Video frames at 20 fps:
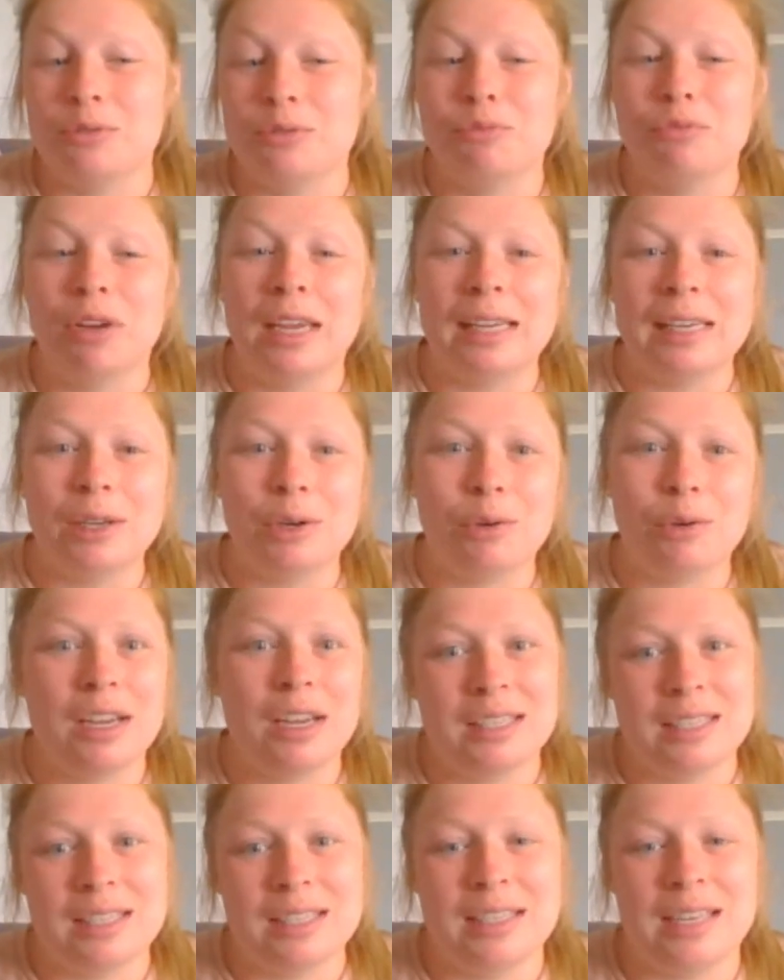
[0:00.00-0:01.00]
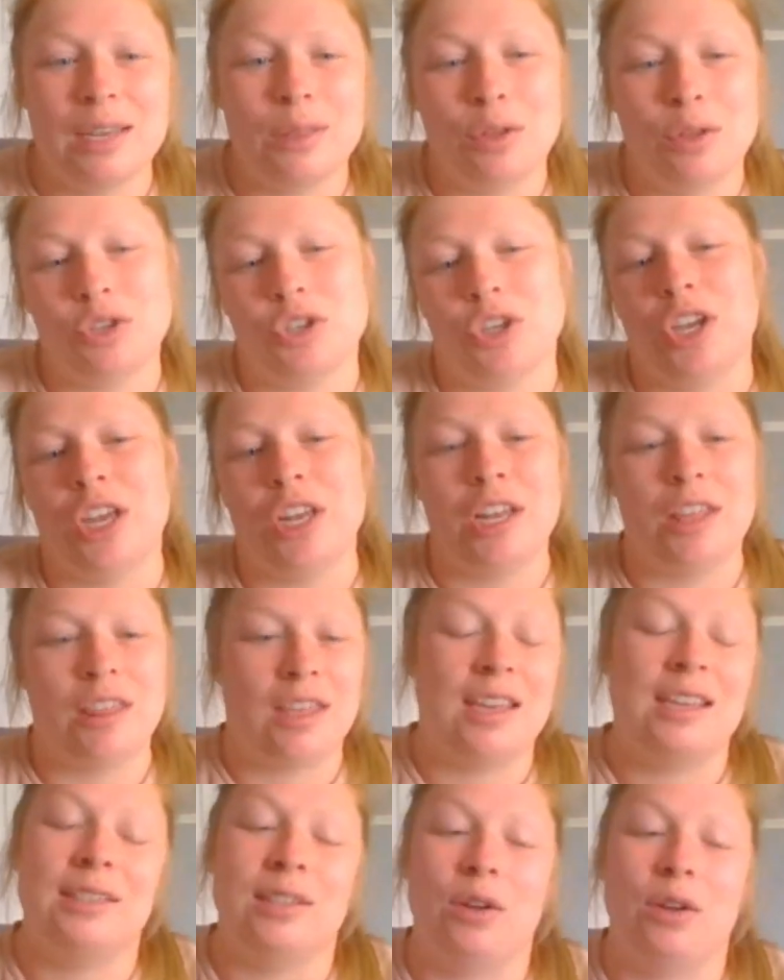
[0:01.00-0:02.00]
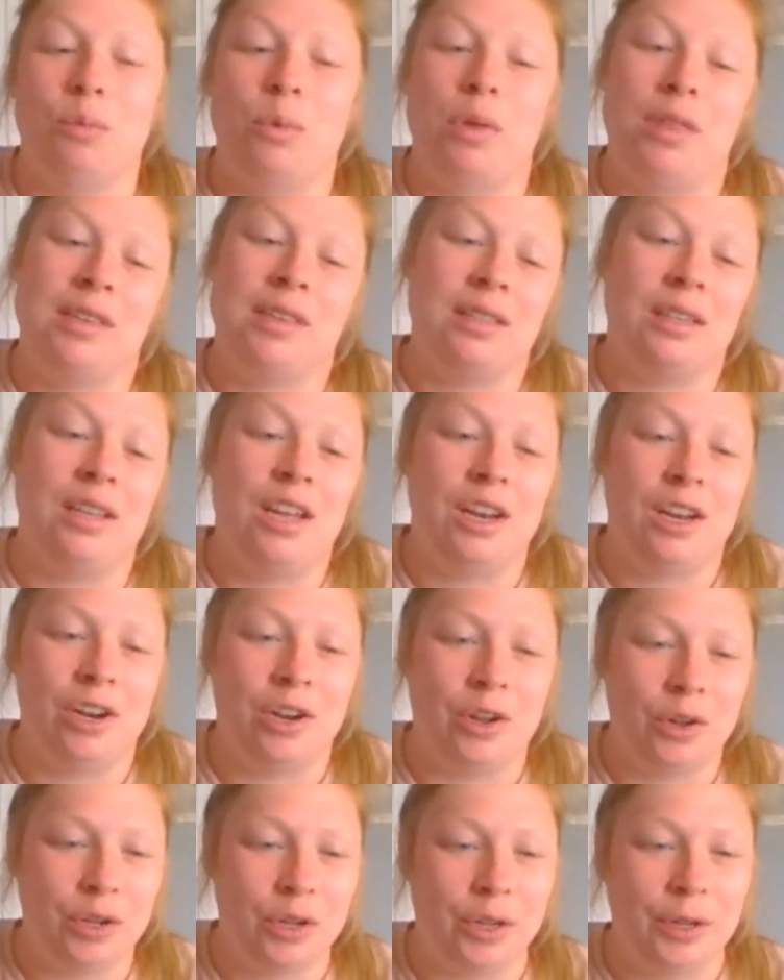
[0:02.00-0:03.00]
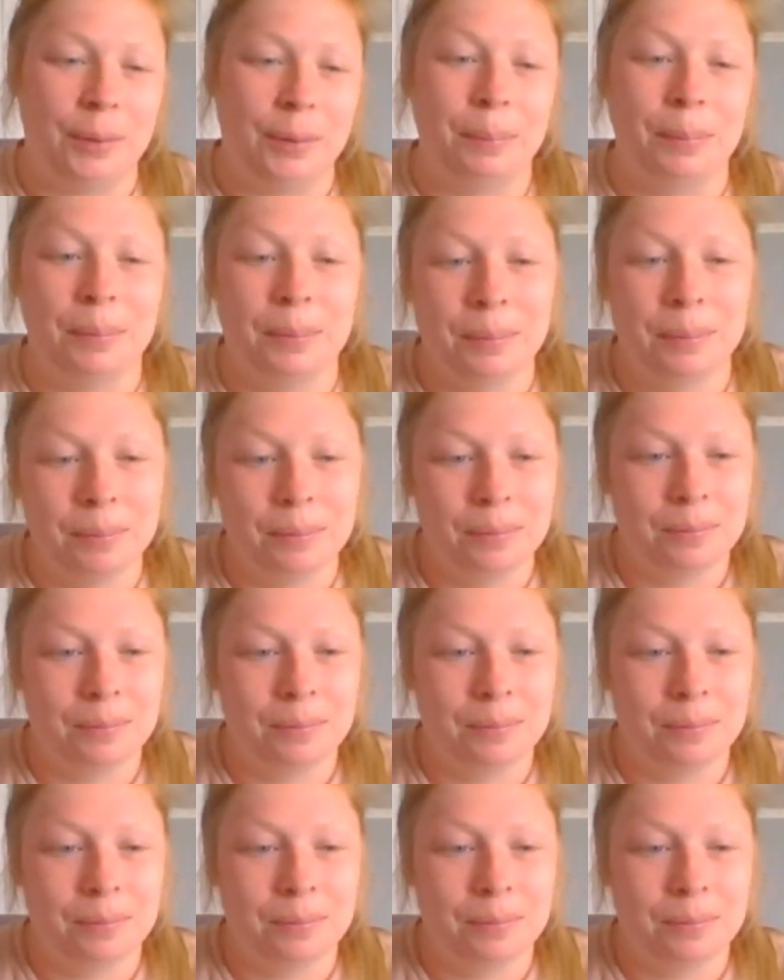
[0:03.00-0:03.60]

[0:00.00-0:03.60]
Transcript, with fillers: So it's really great to see the journey that he's on with his learning at home.